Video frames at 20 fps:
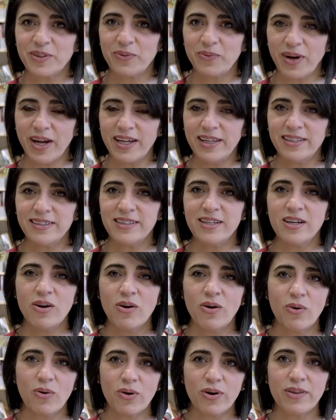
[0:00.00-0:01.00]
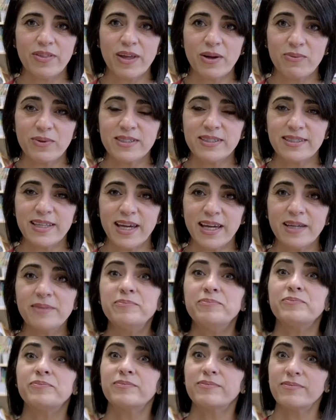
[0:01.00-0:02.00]
right? Or they will
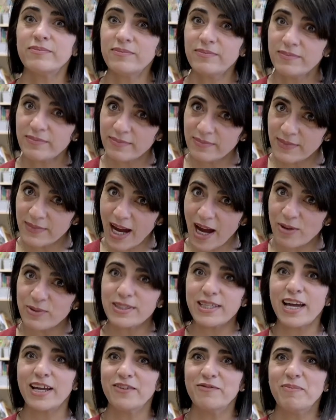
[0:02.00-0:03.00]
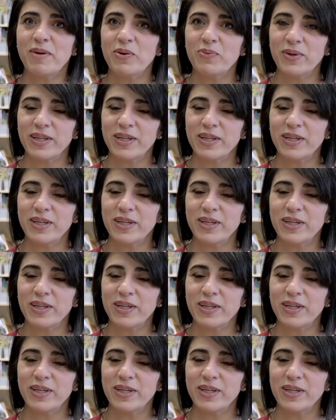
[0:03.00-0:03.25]
say, outside of my